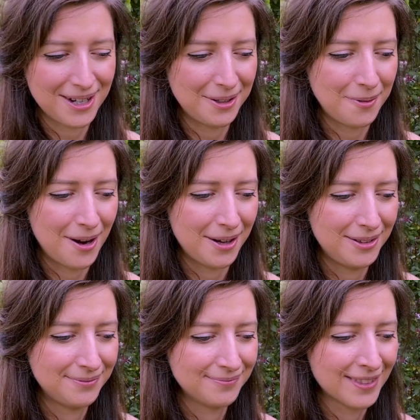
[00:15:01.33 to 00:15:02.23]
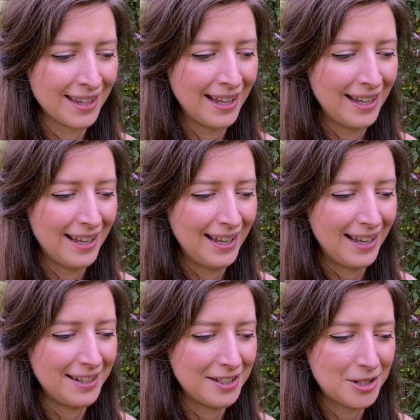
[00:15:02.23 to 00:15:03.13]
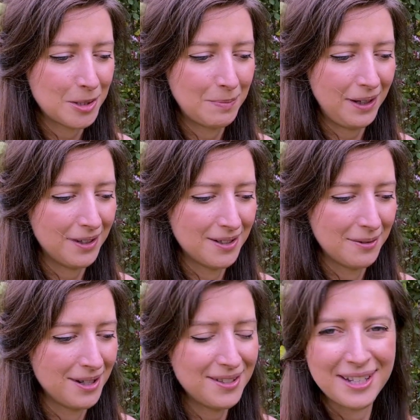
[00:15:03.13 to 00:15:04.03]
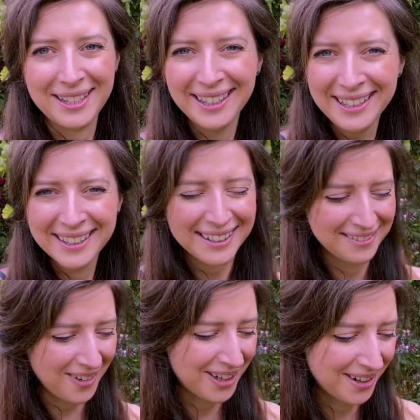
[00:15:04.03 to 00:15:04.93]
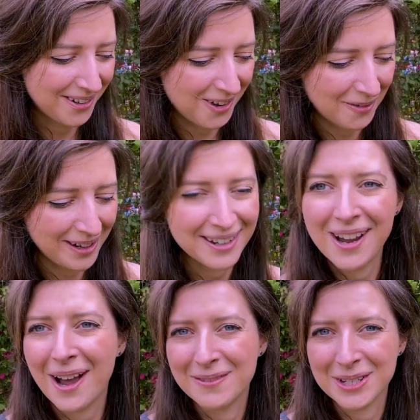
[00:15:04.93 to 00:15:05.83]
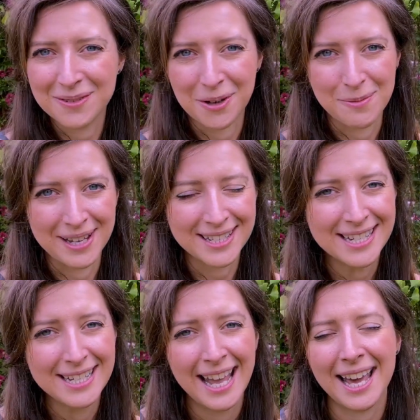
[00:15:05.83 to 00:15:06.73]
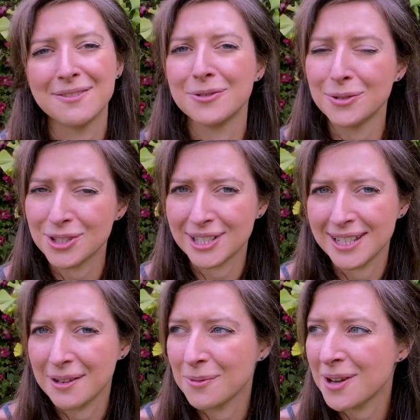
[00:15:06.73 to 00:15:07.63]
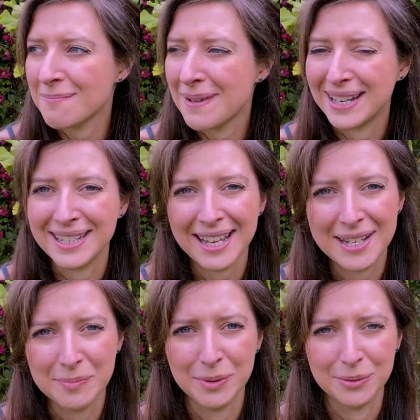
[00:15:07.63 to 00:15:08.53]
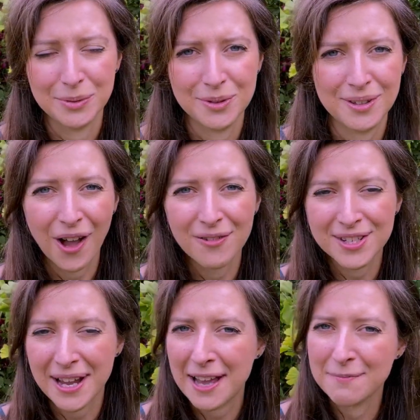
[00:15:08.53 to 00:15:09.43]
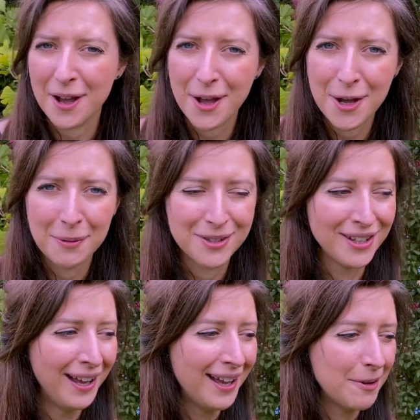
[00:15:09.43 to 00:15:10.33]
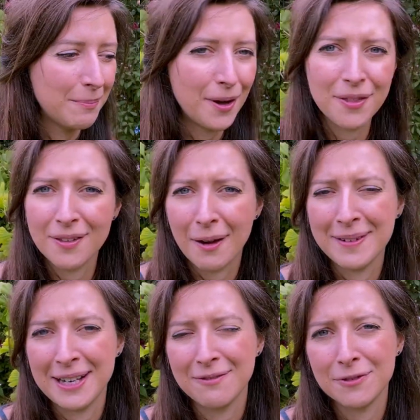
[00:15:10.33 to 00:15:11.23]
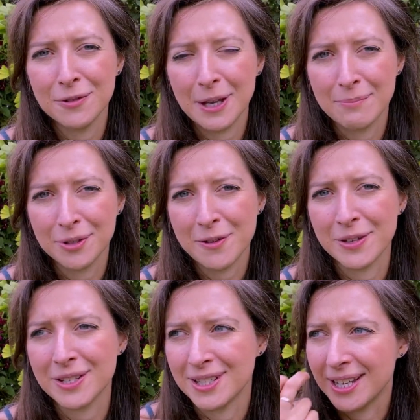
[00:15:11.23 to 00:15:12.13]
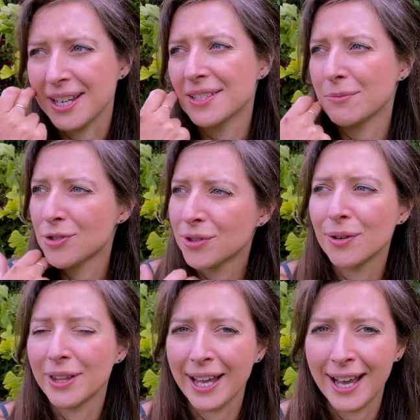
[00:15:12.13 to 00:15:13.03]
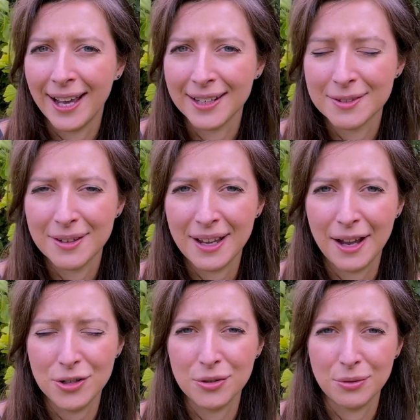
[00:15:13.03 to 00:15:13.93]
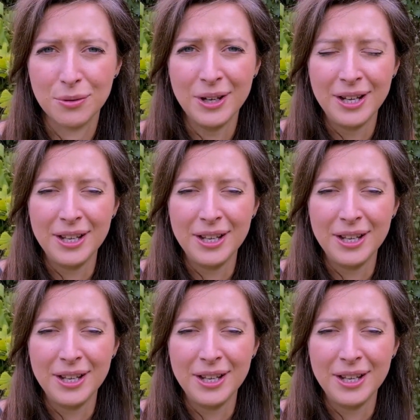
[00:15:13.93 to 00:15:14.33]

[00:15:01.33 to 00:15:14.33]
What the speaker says: little while, just because I want to see if I can grow it and harvest from it. And unfortunately there weren't many edibles. Obviously I have my herbs, But I mean, in previous years, I'm sure they had actual,